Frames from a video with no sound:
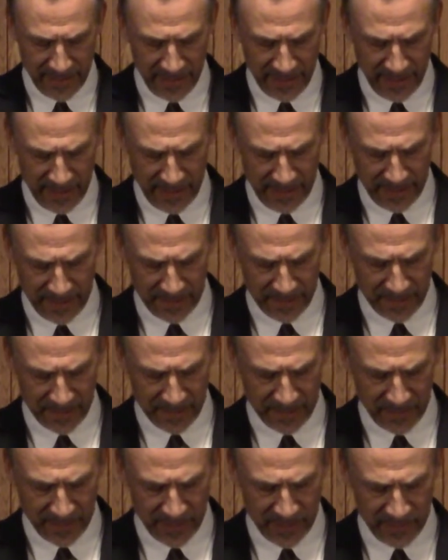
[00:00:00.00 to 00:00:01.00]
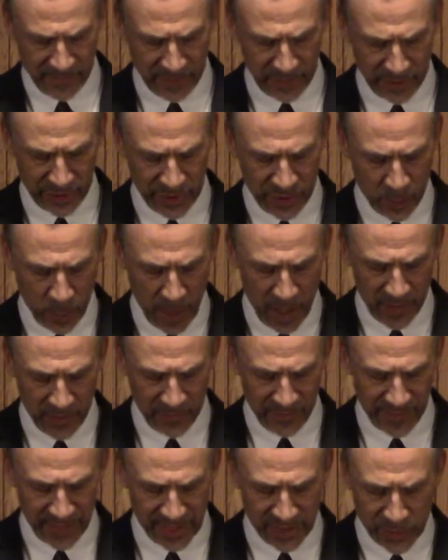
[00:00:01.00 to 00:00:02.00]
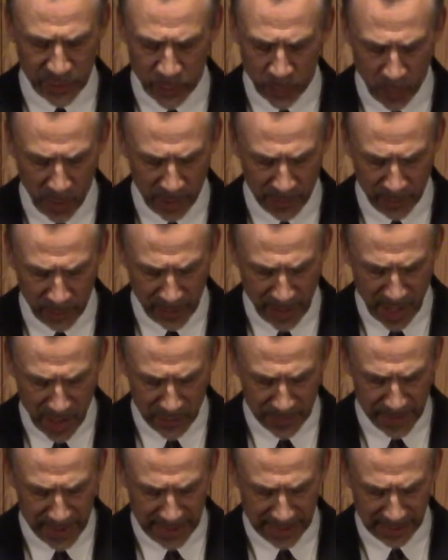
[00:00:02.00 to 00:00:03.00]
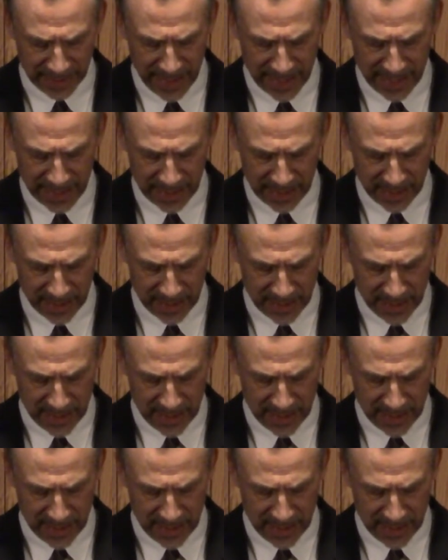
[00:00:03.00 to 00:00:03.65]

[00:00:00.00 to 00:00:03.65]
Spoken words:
Verse 12, they swarm around me like